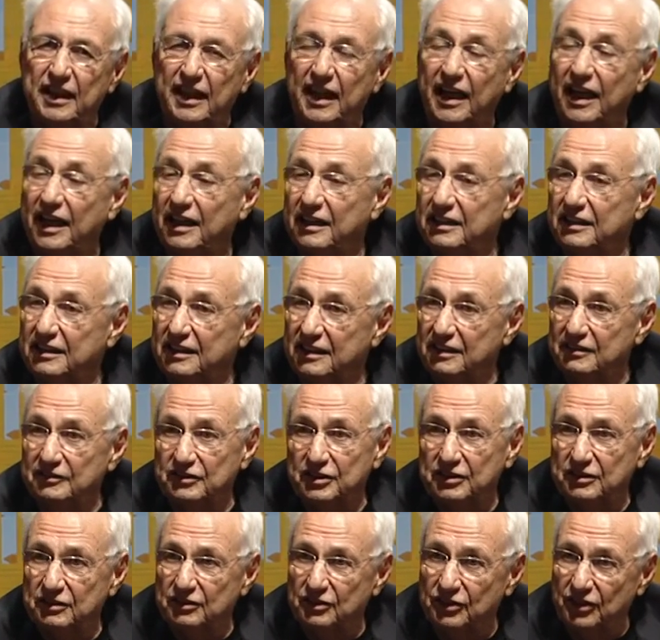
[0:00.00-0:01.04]
and
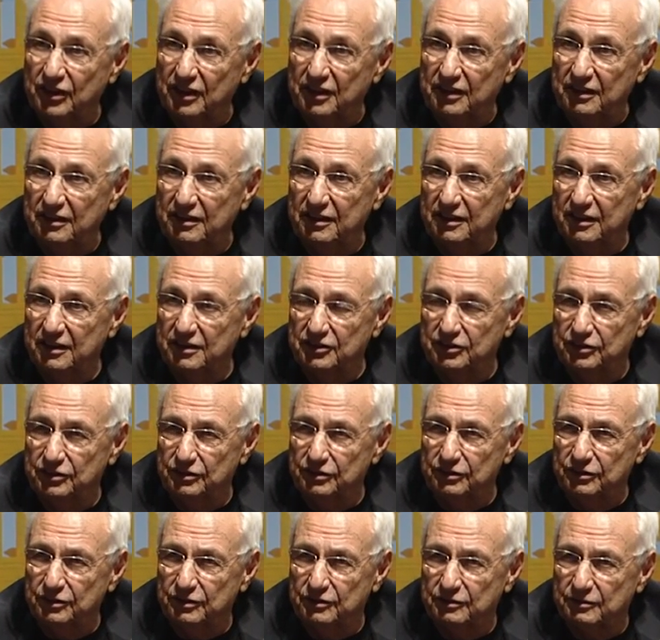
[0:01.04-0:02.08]
even green
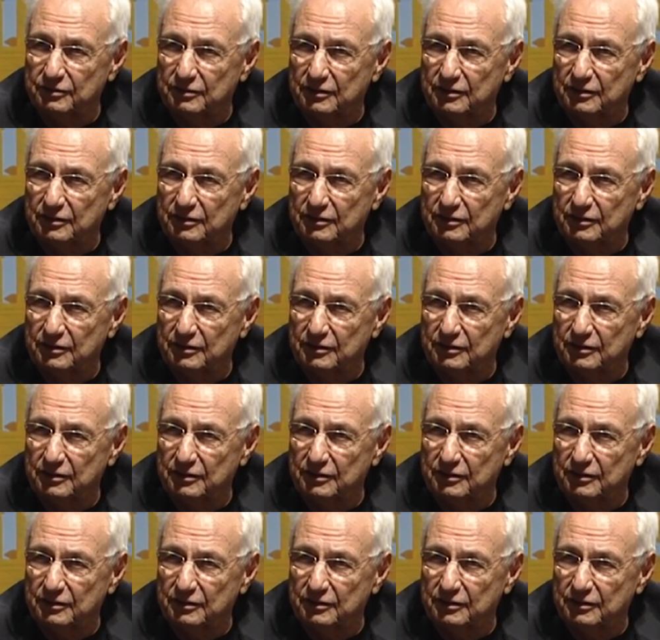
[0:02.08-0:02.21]
issues.